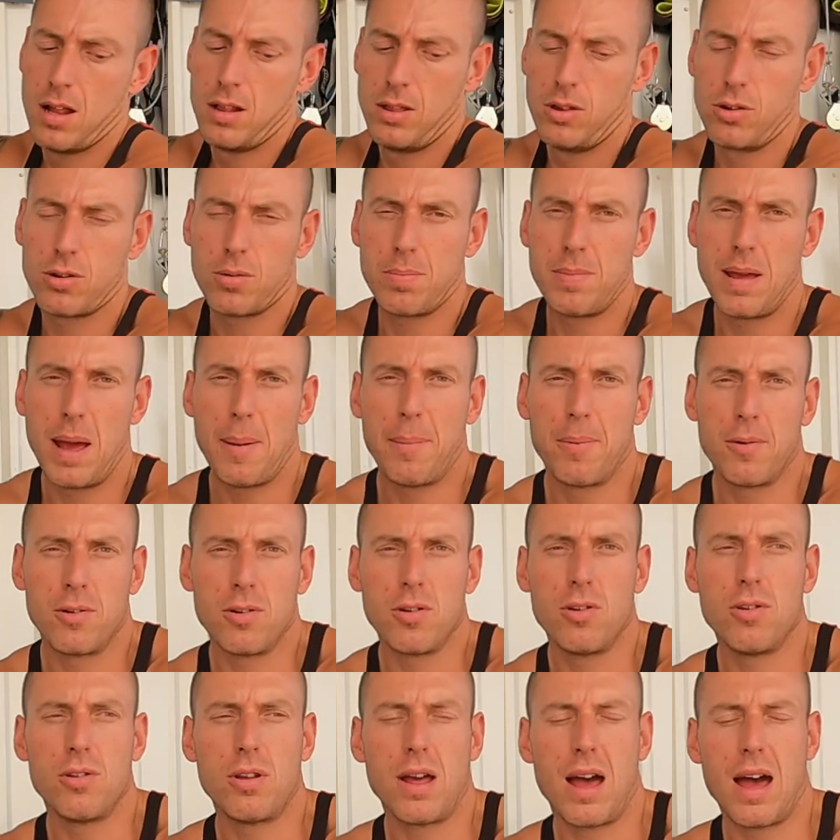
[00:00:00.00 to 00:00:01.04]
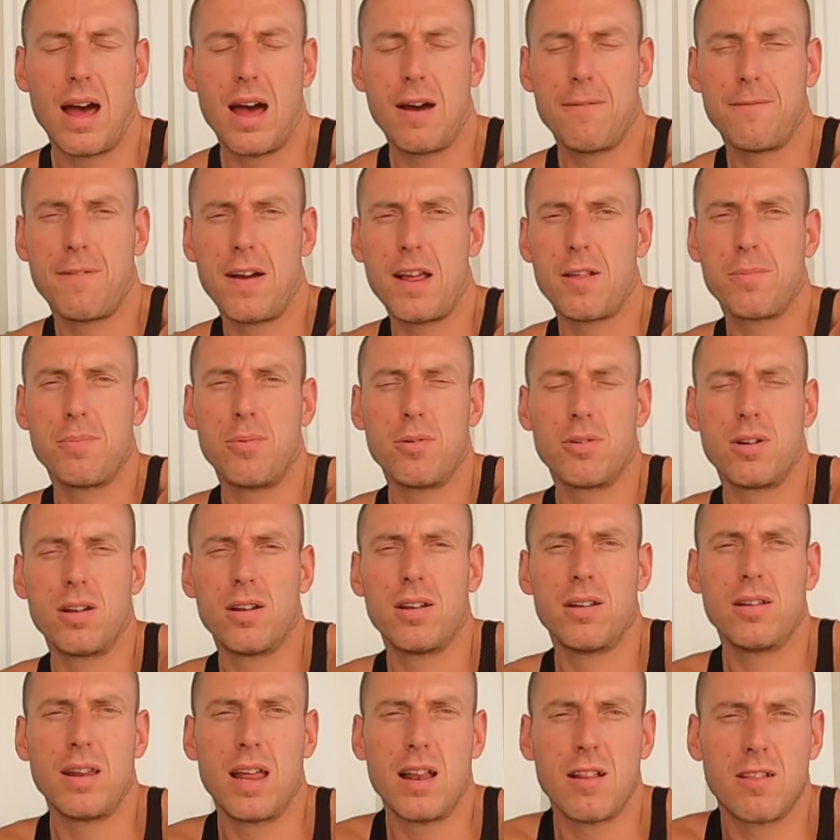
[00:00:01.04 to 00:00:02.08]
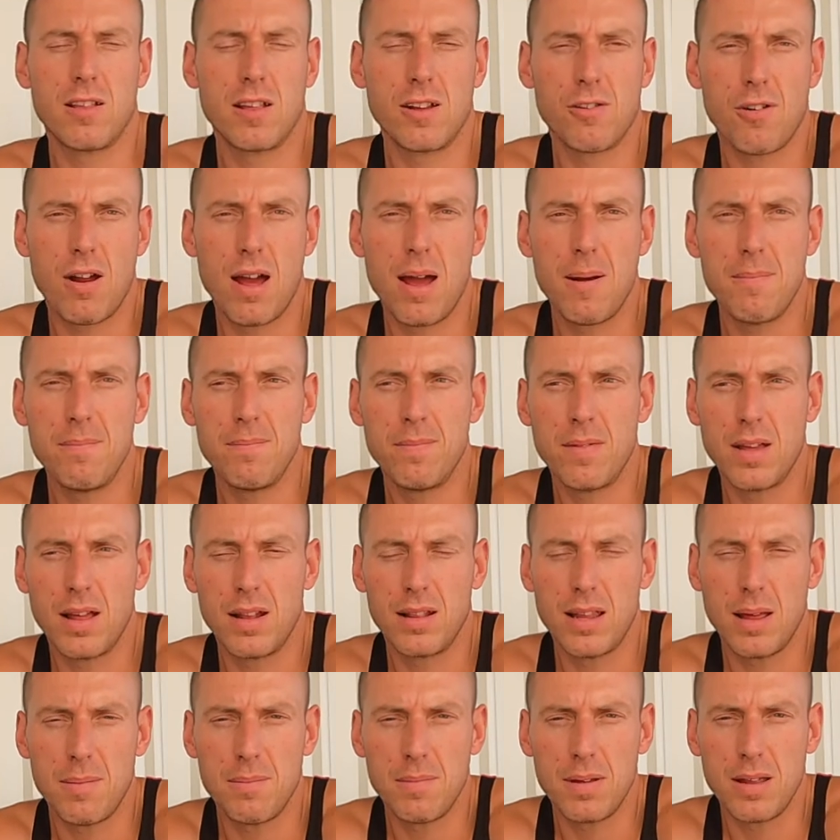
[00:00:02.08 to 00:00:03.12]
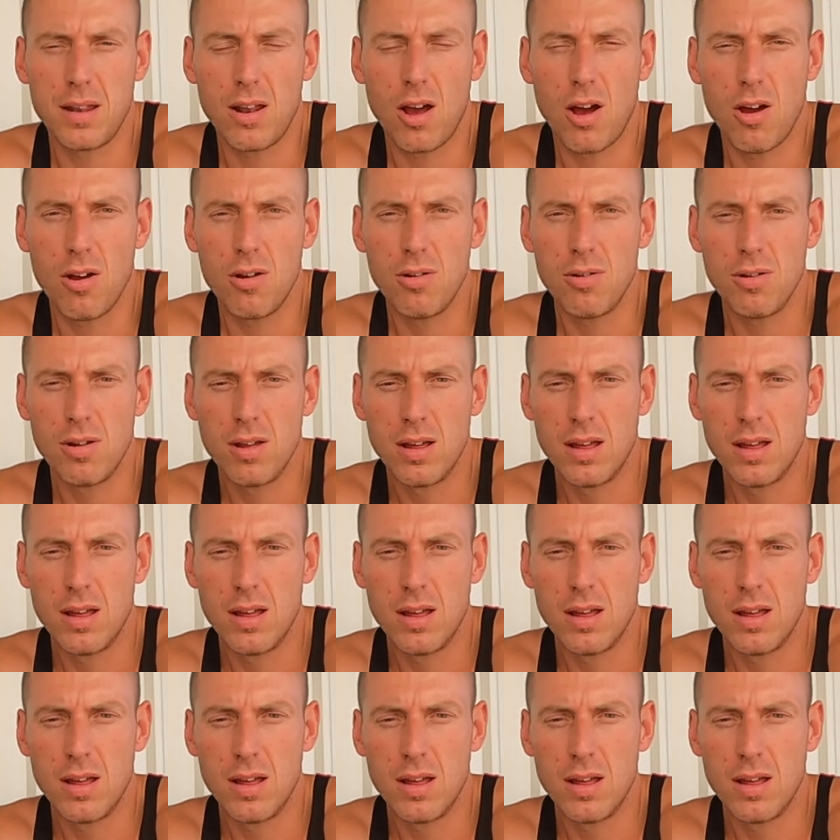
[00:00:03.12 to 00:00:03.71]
look me up on Facebook and Instagram and let me know.